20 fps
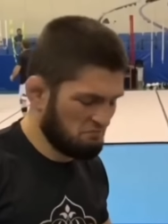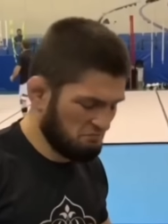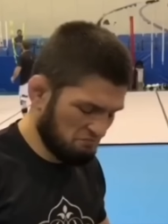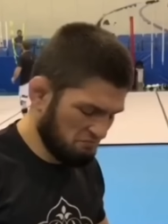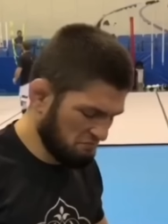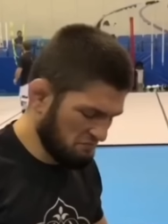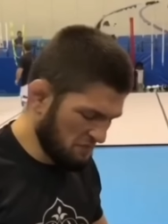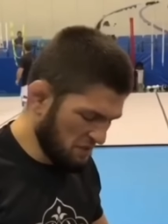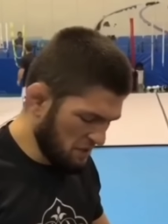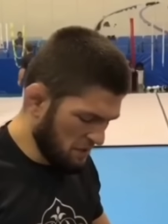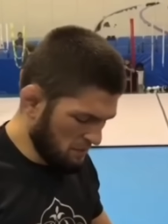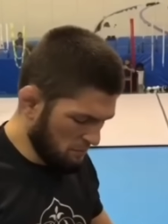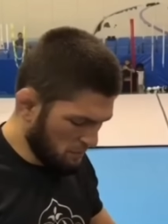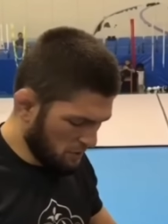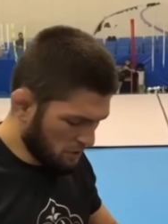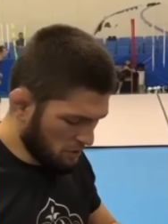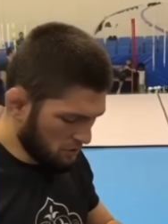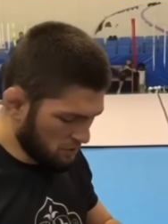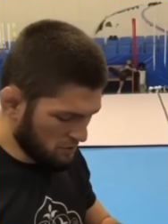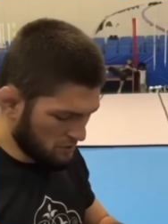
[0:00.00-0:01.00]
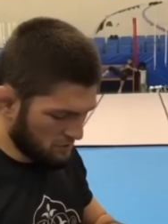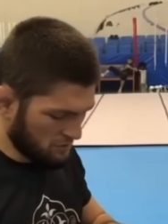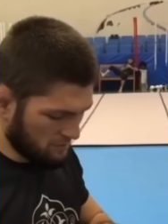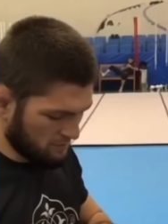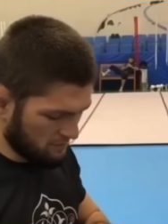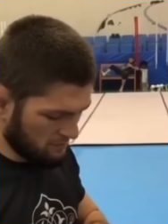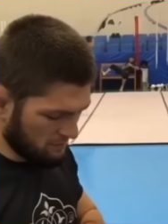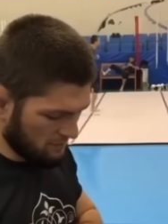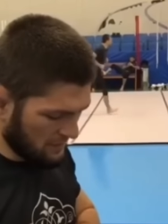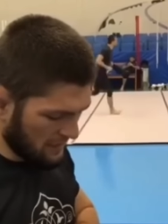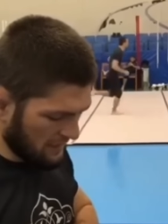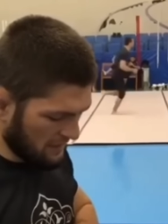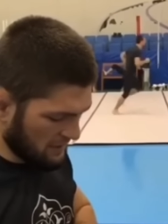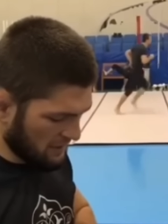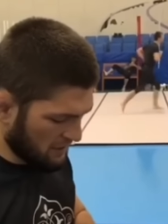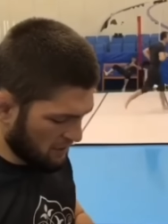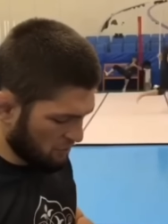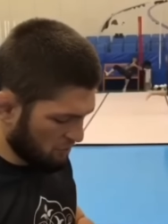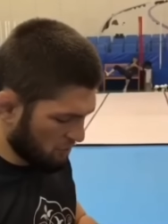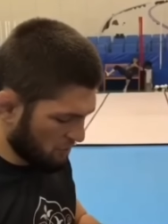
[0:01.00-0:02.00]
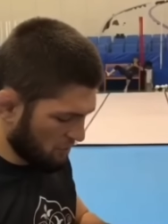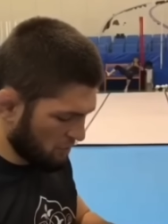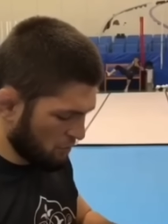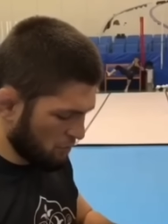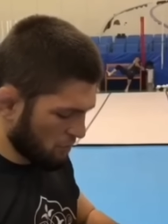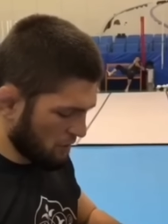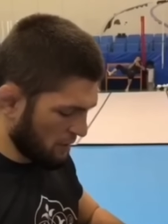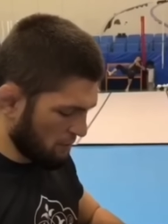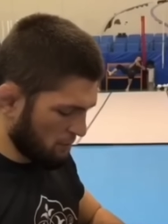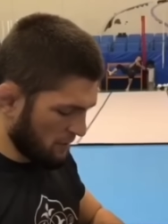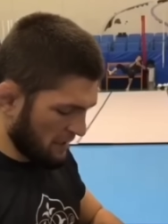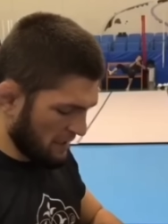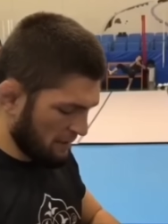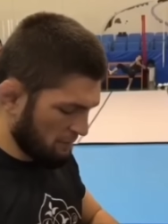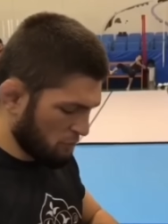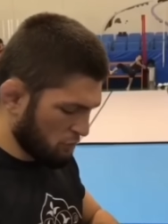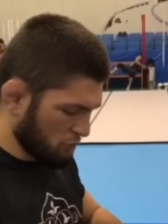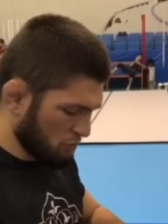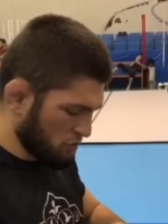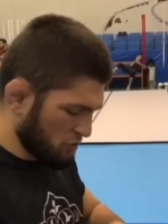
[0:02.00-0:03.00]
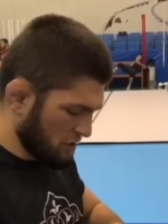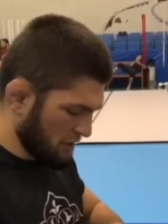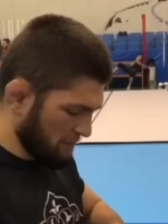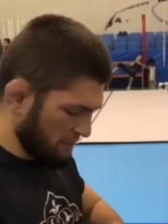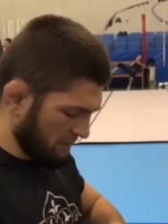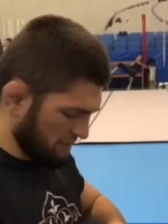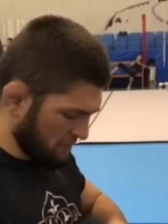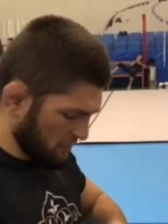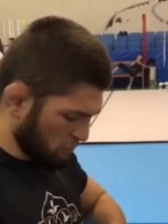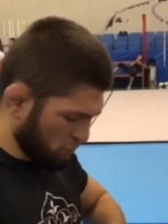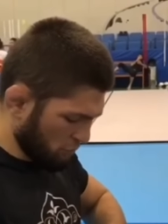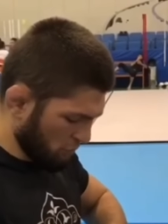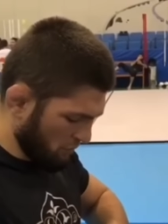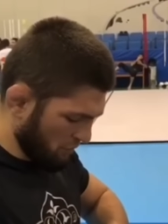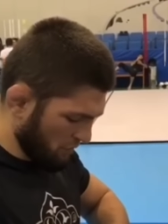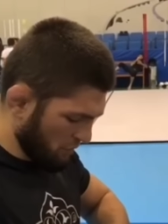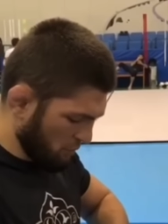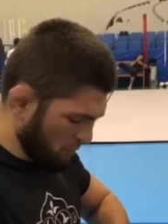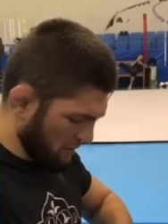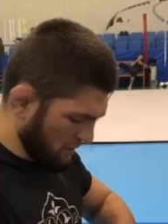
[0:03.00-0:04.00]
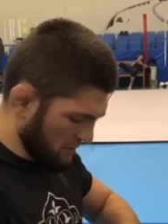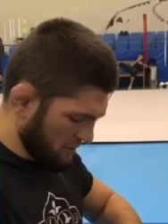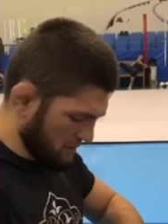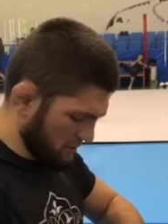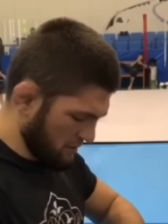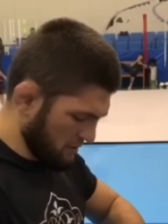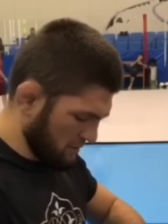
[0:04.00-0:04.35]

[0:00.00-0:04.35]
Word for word: Well, because I think you you can become good shape after two three weeks.